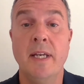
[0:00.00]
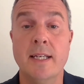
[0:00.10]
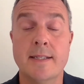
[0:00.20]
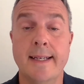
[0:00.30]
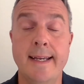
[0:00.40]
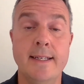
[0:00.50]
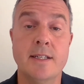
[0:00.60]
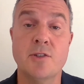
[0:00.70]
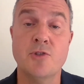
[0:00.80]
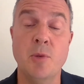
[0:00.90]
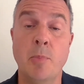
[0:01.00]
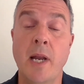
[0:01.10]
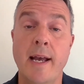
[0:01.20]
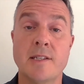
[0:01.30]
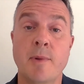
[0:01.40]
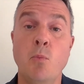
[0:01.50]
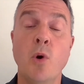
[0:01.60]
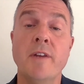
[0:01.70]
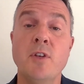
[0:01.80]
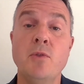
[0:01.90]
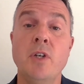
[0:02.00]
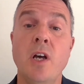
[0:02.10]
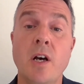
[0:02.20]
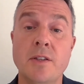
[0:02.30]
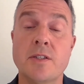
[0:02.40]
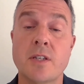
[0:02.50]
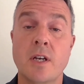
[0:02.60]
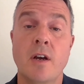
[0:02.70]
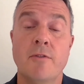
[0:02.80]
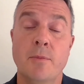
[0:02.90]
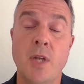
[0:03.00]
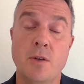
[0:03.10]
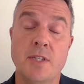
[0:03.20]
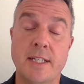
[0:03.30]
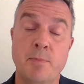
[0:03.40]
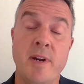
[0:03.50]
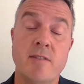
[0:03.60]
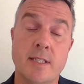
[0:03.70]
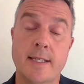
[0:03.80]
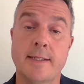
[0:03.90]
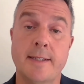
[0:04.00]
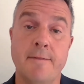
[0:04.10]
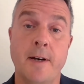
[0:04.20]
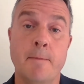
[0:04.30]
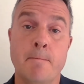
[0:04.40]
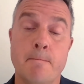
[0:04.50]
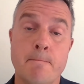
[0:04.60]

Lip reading: biggest industry players. What have you learned from those experiences, Stéphane?